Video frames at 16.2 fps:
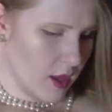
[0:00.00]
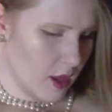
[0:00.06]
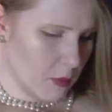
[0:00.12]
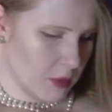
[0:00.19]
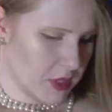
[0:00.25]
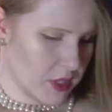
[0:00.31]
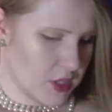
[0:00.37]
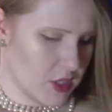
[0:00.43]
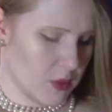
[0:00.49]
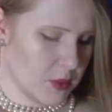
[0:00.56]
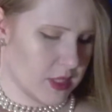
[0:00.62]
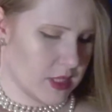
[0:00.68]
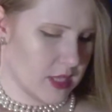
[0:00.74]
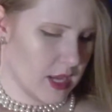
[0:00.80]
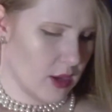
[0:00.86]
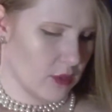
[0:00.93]
but that she was
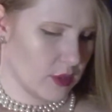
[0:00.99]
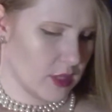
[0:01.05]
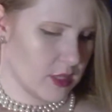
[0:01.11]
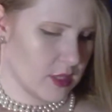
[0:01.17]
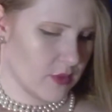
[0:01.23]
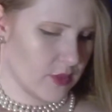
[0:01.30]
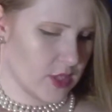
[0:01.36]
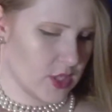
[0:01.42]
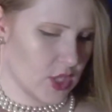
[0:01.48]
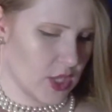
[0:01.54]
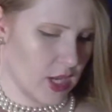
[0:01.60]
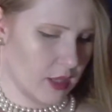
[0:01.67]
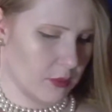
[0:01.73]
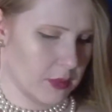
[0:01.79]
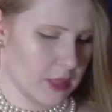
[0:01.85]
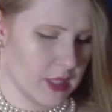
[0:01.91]
doubtless of
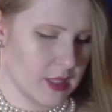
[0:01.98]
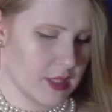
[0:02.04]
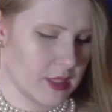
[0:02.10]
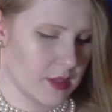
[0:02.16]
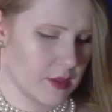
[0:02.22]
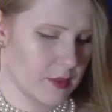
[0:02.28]
enchantment.